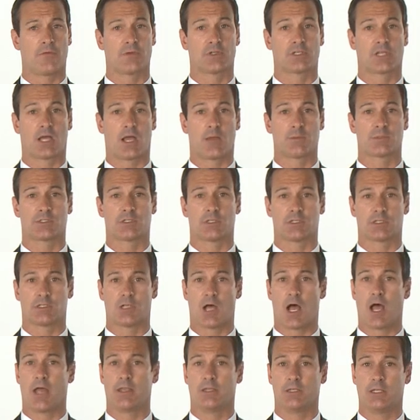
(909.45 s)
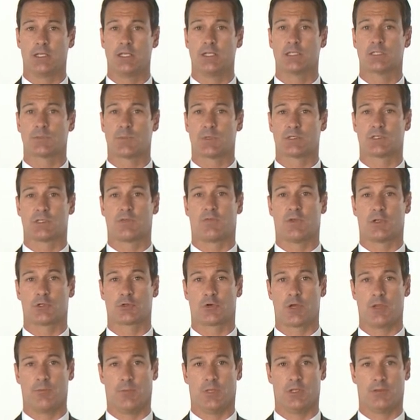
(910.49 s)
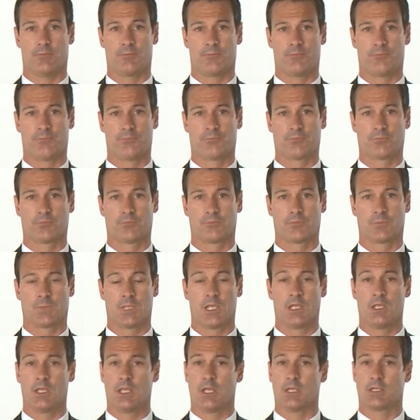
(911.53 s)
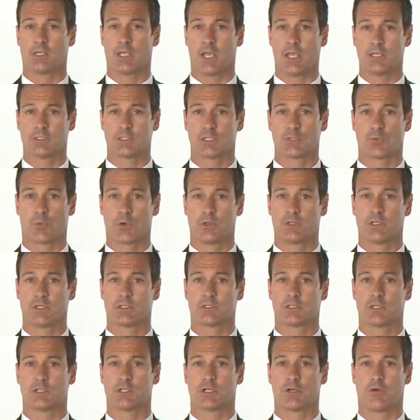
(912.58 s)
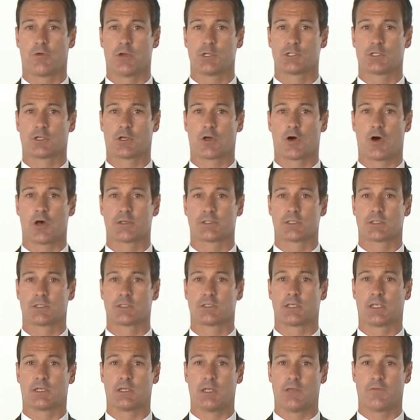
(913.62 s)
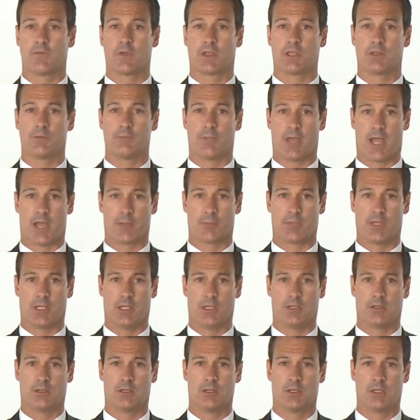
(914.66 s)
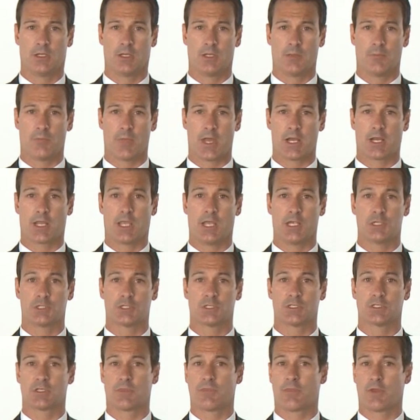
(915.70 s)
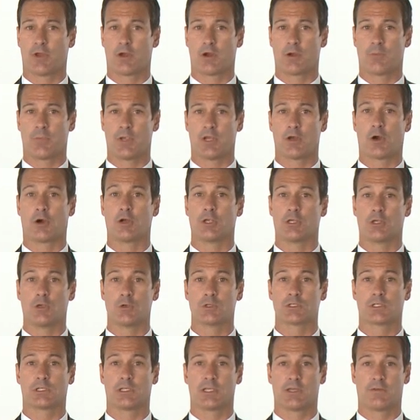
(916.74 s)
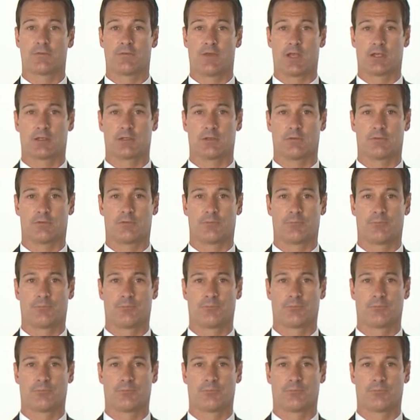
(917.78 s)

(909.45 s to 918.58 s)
oftentimes does not need specific treatment. In cases where disc degeneration causes significant back pain, medications and therapy are usually effective.